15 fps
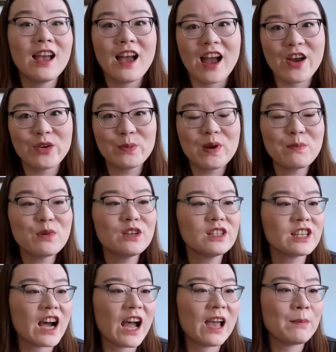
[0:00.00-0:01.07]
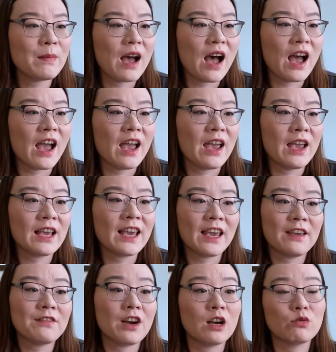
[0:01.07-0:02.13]
I remember a time I
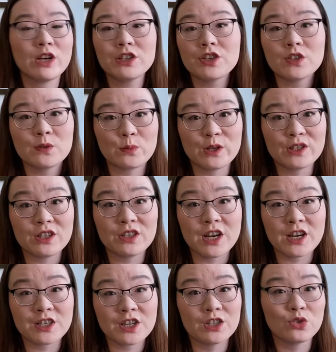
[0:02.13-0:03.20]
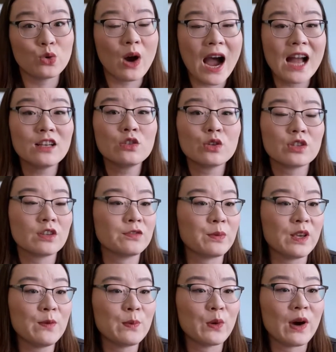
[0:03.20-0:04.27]
gave a research presentation to hundreds of
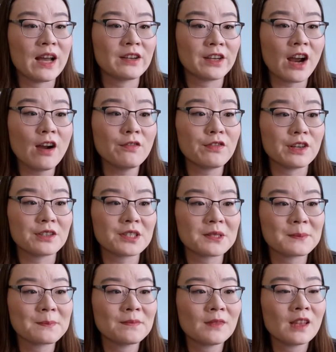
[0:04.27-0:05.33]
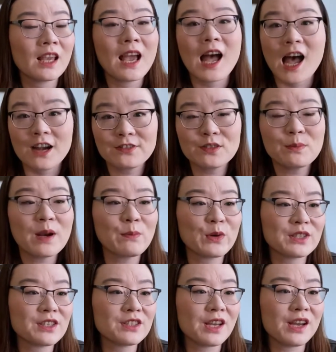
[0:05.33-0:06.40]
people at a conference. After my
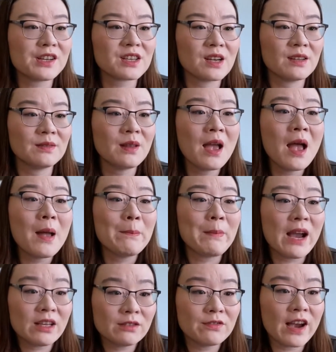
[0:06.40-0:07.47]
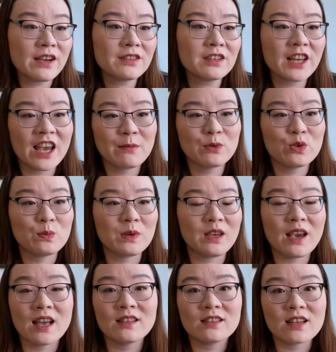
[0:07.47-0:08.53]
presentation, my advisor came to me
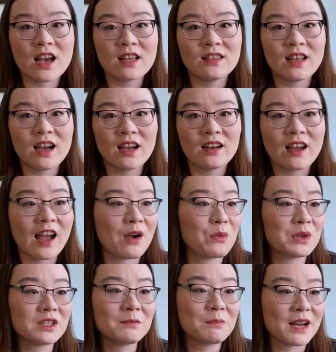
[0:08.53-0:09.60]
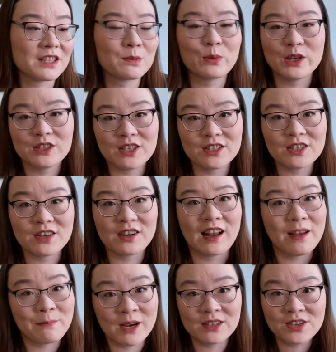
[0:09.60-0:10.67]
and said that I was the best presenter
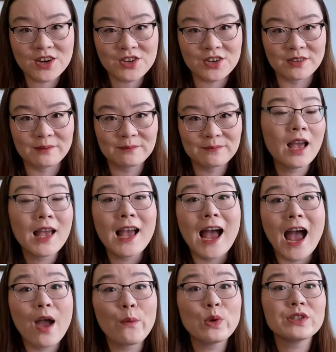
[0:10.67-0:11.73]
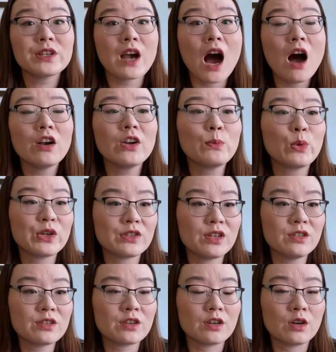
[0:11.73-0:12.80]
in my session. I was the only
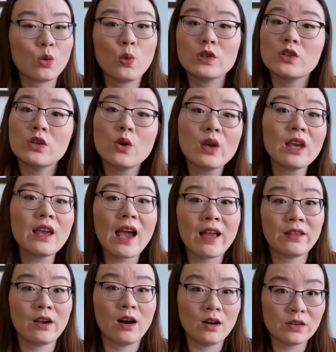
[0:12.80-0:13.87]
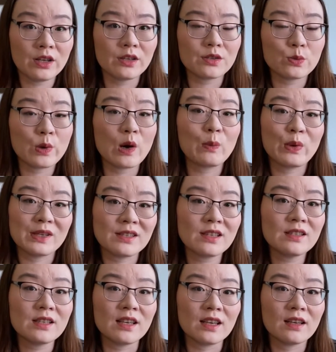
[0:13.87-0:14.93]
presenter who was looking at the audience while
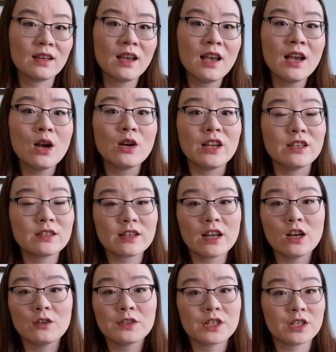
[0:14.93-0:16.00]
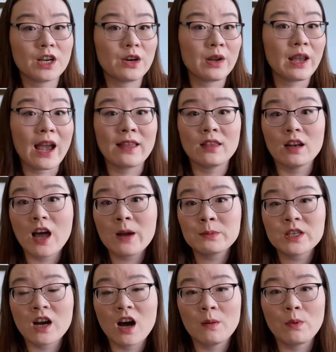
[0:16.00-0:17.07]
presenting instead of staring at the
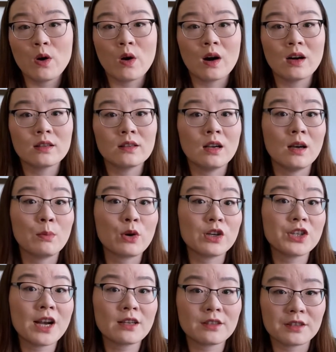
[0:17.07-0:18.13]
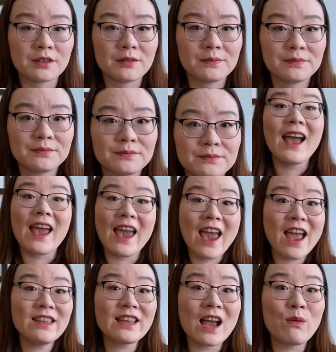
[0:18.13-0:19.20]
laptop or the projector.
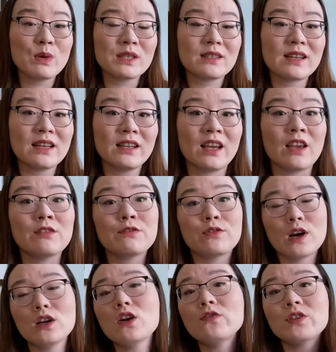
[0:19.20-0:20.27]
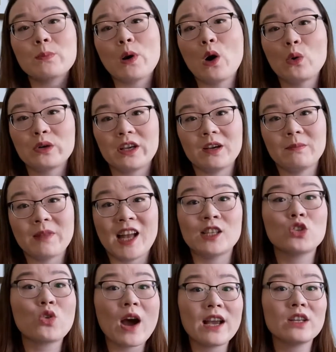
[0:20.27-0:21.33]
And I was standing in front of the podium and
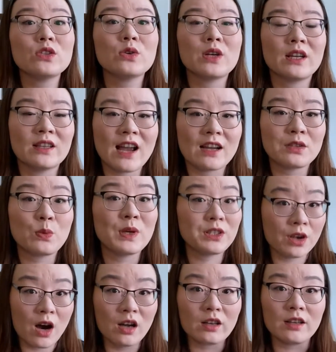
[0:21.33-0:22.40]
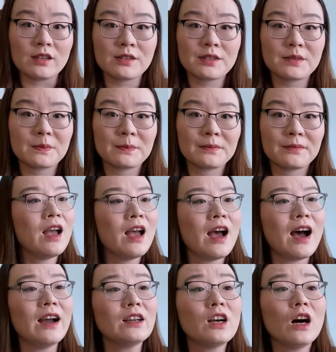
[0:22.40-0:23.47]
trying to connect with the audience.
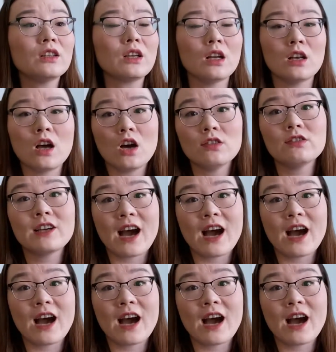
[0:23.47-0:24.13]
I got a lot of